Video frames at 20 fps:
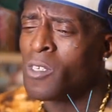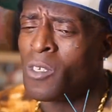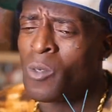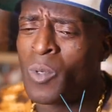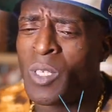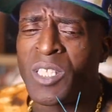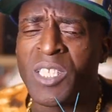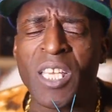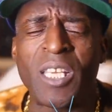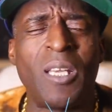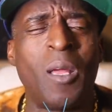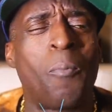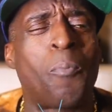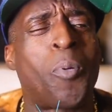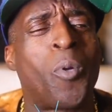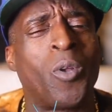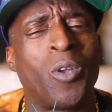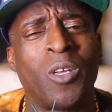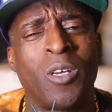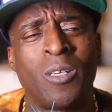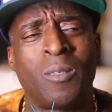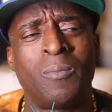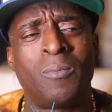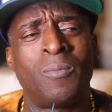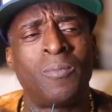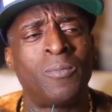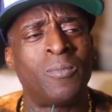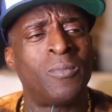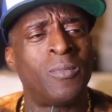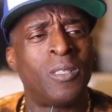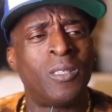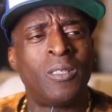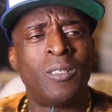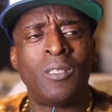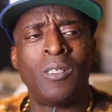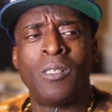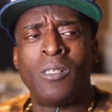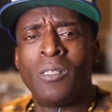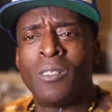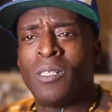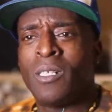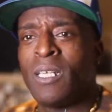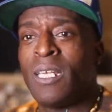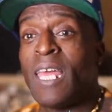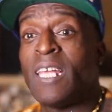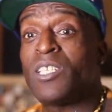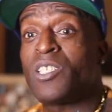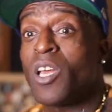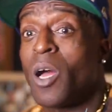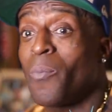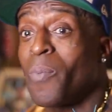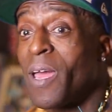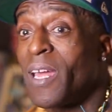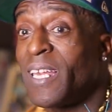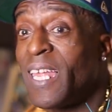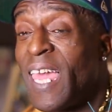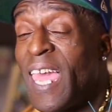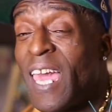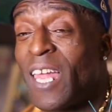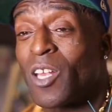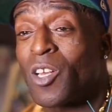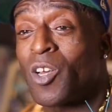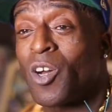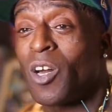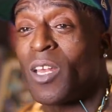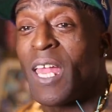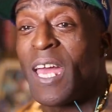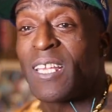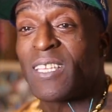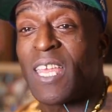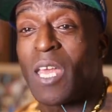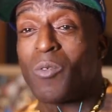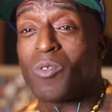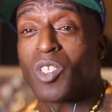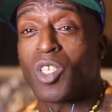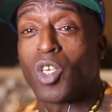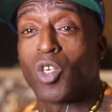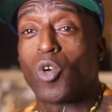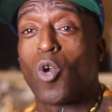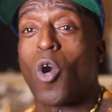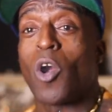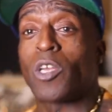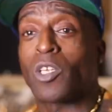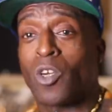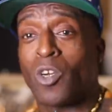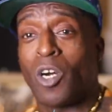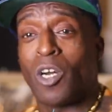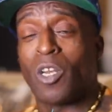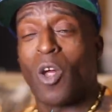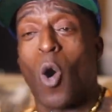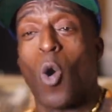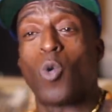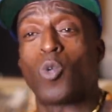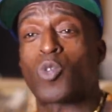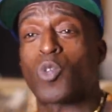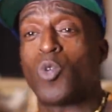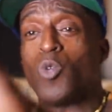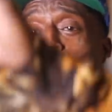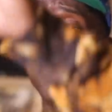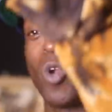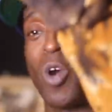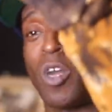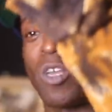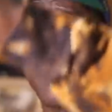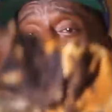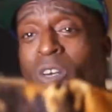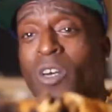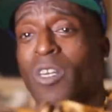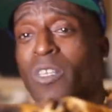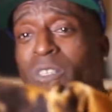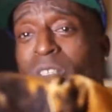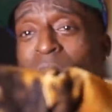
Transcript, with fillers: We seen them pull up. And they jump out. They had a car like they was in a North car, old school North car.